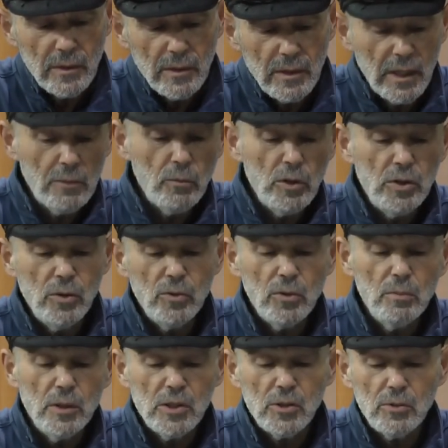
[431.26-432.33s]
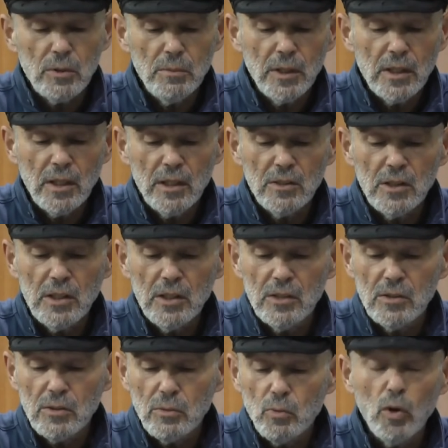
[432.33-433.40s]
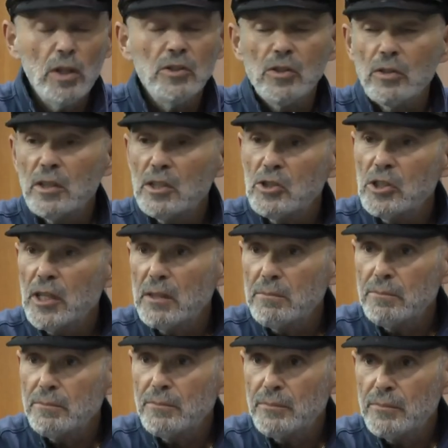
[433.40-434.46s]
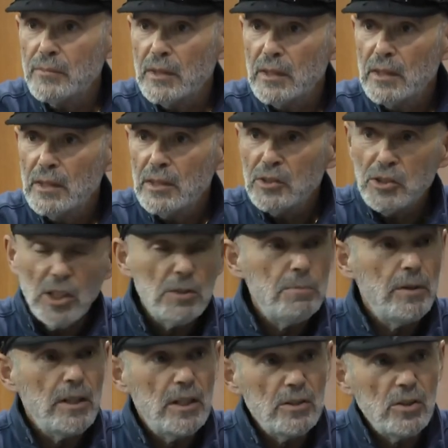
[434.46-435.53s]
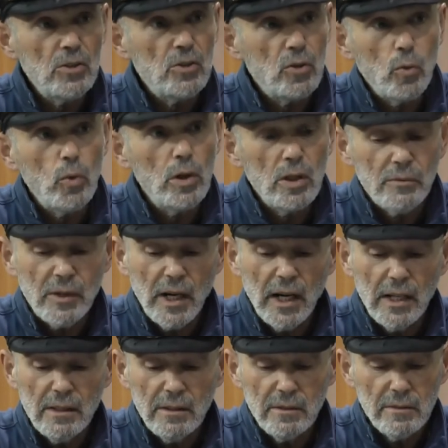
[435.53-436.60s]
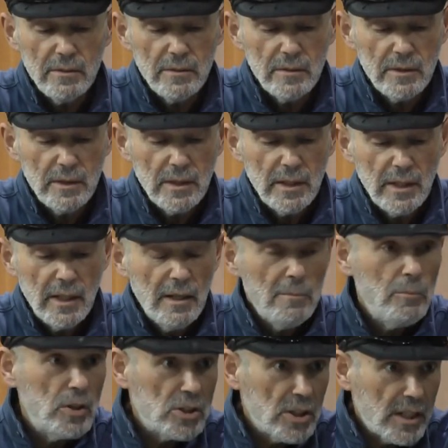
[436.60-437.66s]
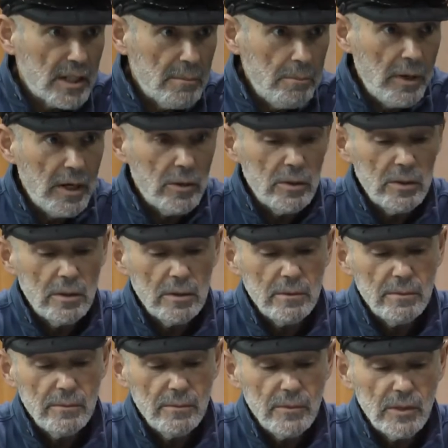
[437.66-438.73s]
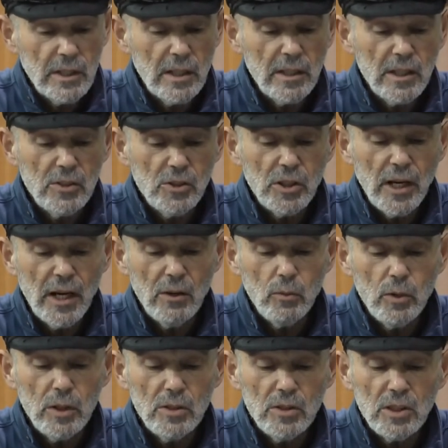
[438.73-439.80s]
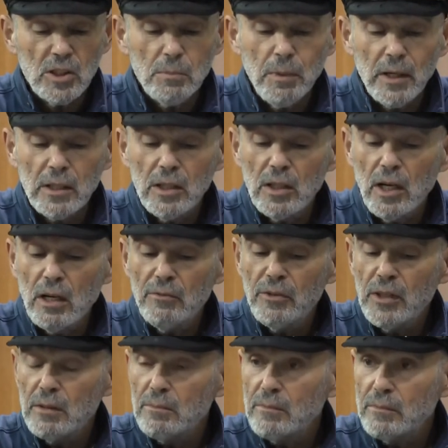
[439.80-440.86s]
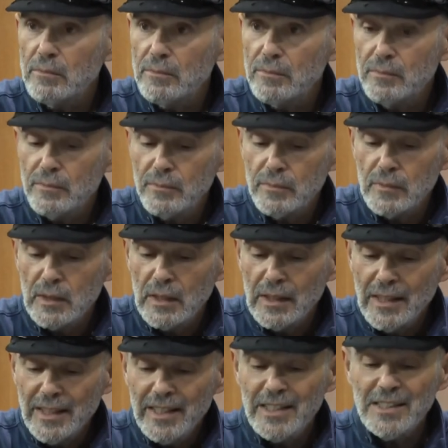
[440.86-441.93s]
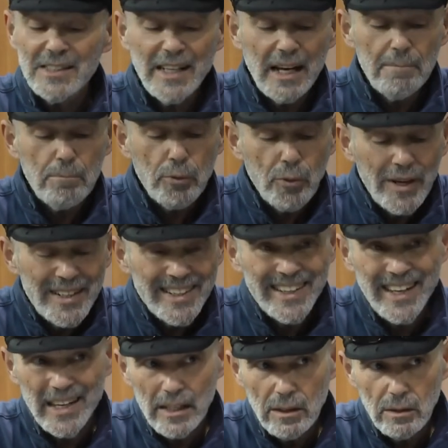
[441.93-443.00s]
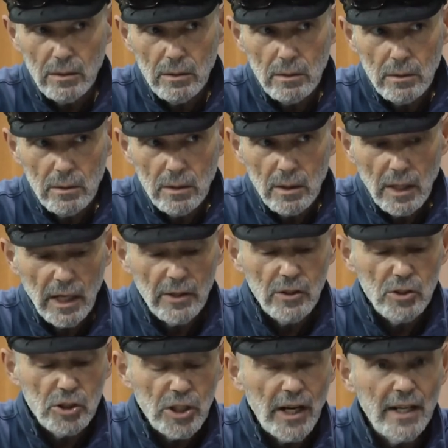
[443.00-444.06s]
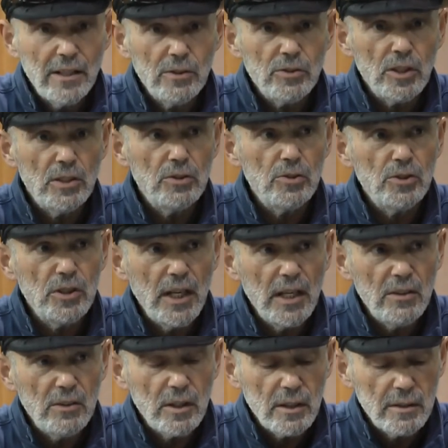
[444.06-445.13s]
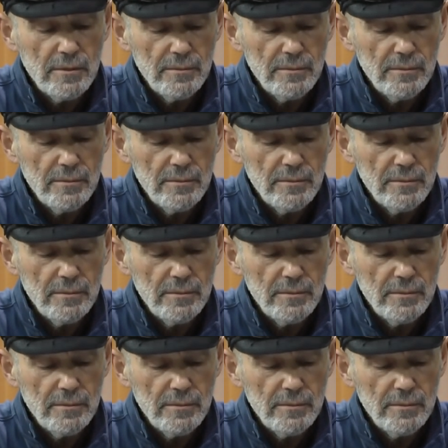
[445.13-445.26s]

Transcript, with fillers: Then we do the mitzvah because it is Ratzon Hashem, just because it's the will of God. Much like a parent telling his child what is expected of him. It is not predicated on the child's understanding.